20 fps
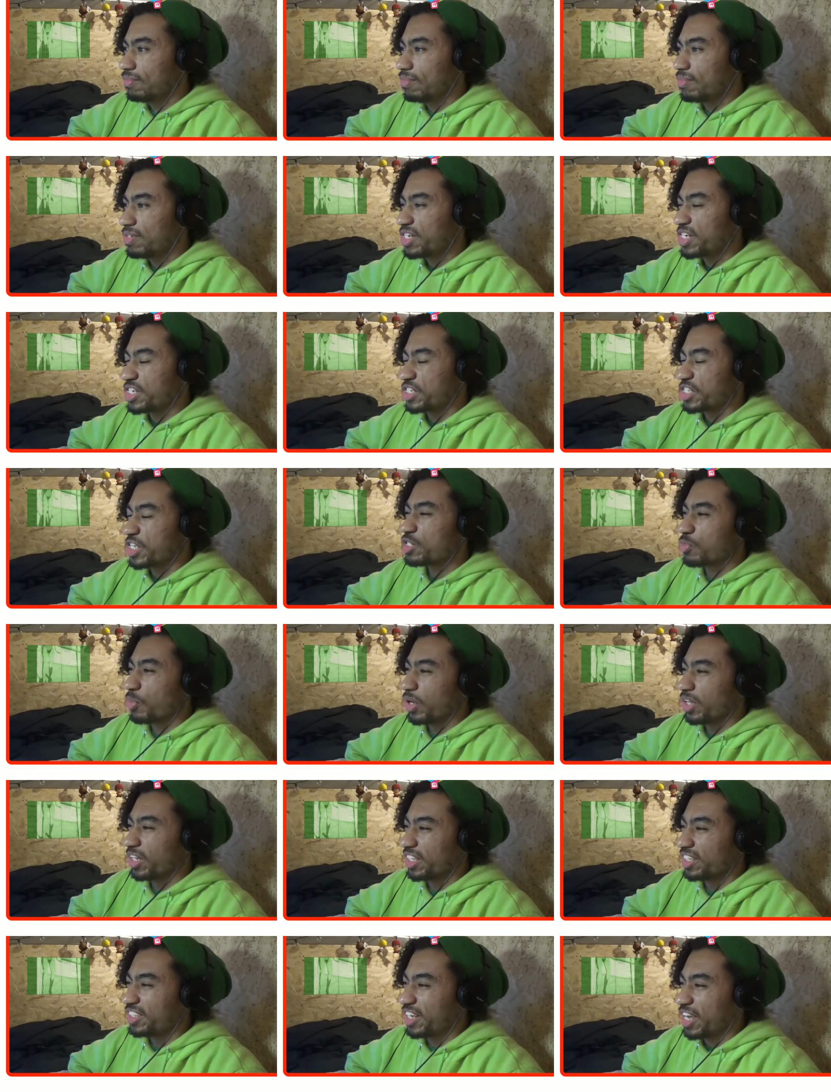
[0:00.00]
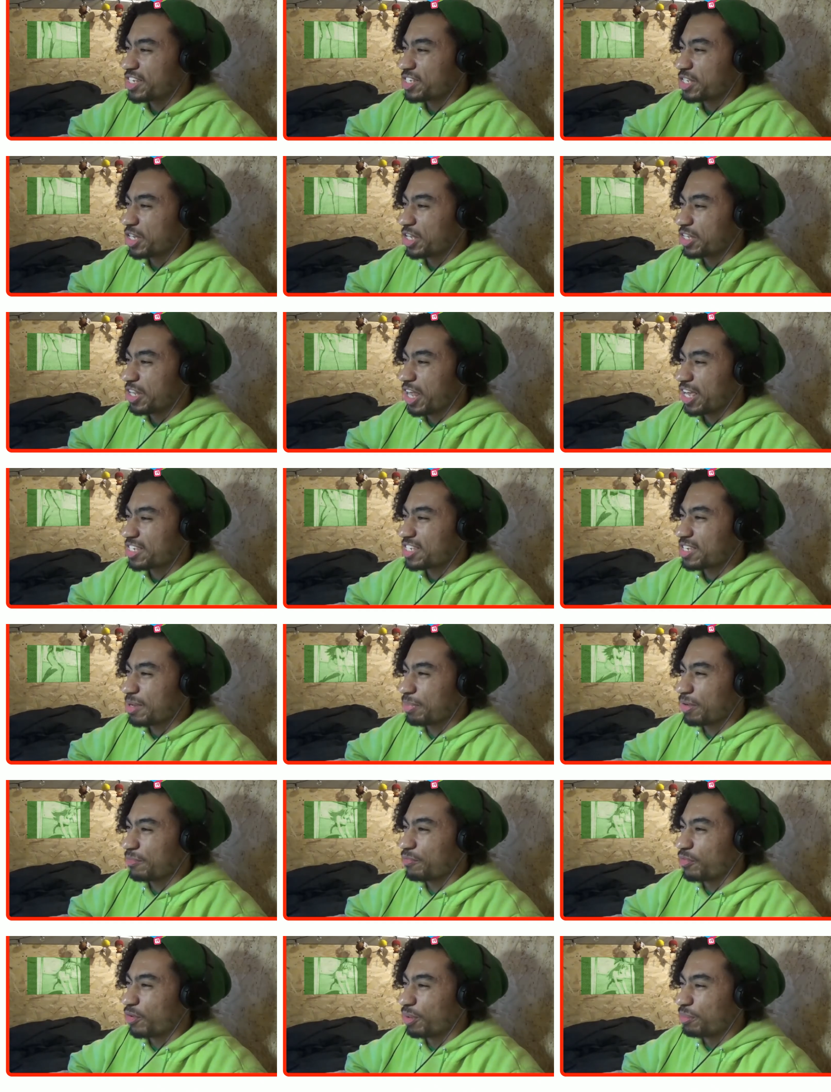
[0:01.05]
Jesus, this really does look like
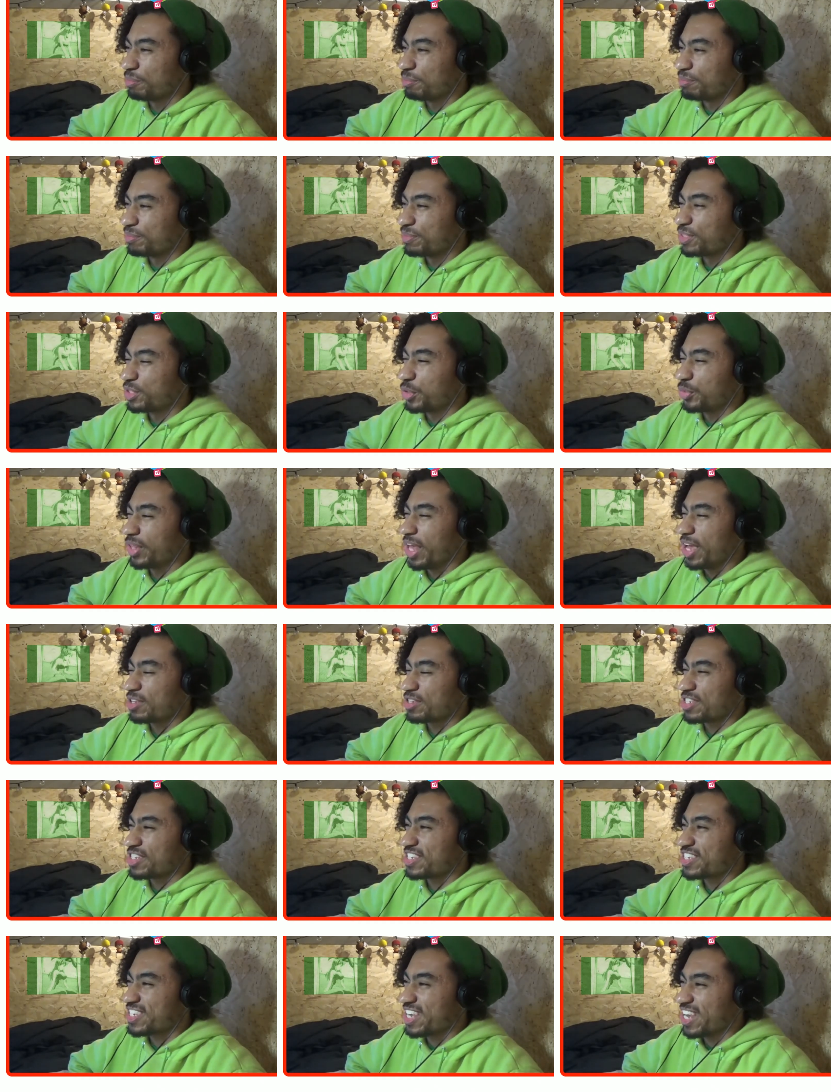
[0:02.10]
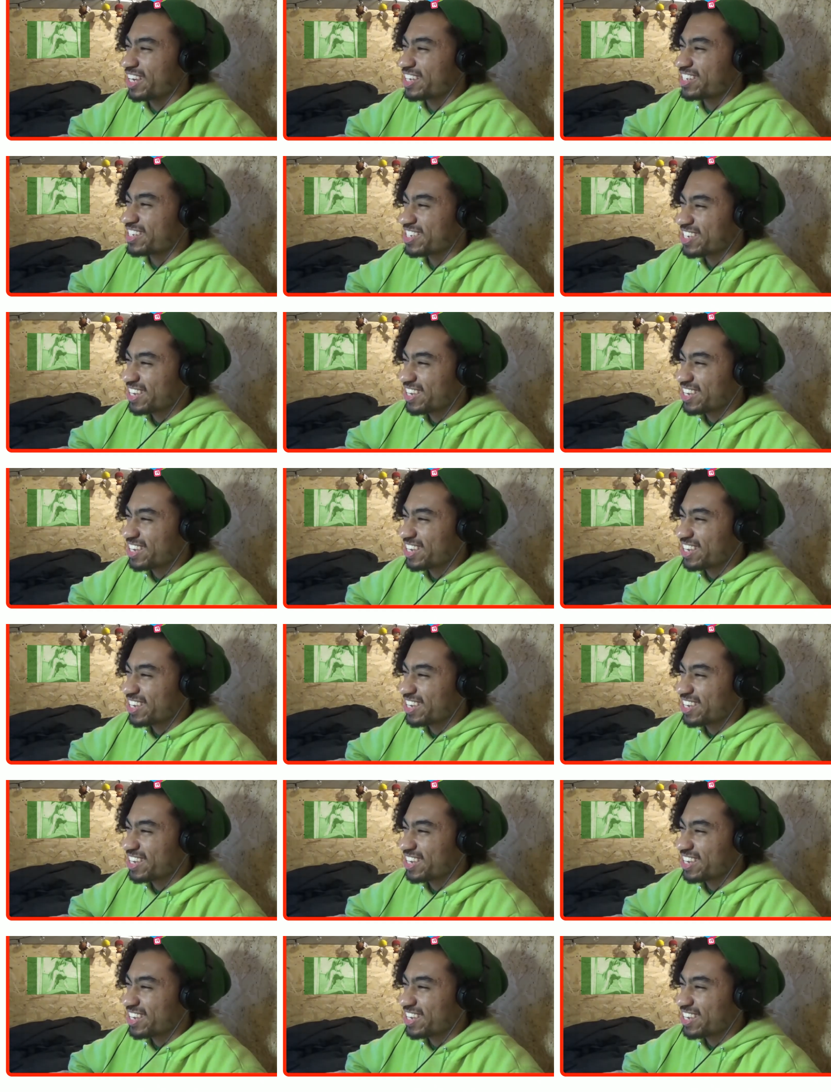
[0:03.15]
something from 2006.